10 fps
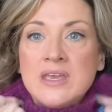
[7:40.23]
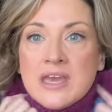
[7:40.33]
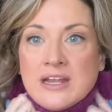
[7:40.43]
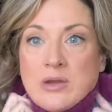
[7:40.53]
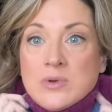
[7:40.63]

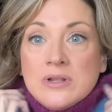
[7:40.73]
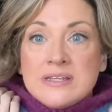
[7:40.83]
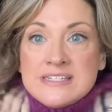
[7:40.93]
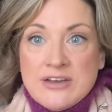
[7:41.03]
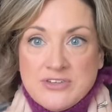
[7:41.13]
and I will
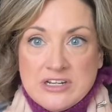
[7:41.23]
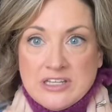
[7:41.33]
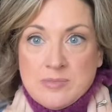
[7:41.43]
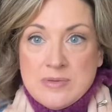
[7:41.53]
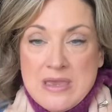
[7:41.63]

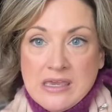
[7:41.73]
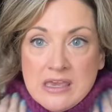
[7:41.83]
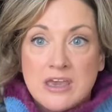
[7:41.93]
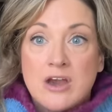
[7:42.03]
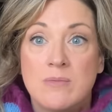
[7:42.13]
definitely be
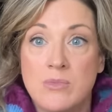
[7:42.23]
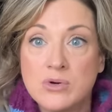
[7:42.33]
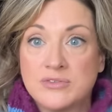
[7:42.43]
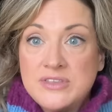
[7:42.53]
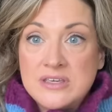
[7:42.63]
making
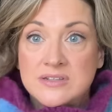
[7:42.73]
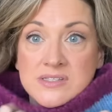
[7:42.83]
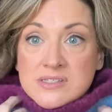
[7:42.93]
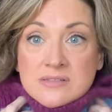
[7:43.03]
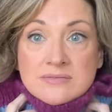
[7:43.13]
more of
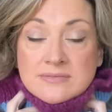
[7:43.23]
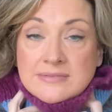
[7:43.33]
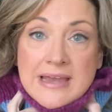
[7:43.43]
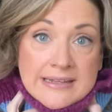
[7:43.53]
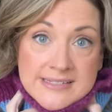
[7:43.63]
these
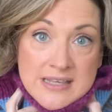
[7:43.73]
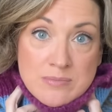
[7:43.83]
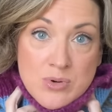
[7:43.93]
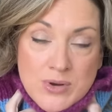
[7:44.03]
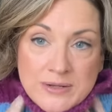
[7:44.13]
at some
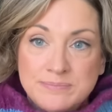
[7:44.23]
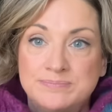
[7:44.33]
point.